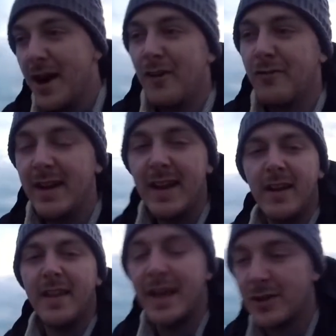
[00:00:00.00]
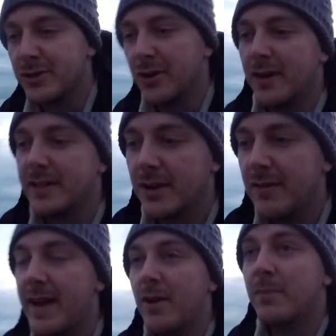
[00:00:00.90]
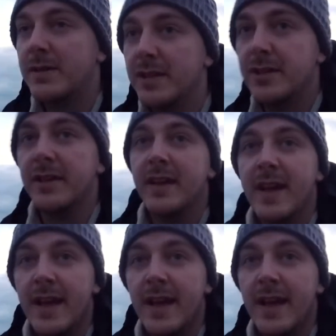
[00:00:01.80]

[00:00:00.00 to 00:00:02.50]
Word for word: I really like that shot, it's a great composition.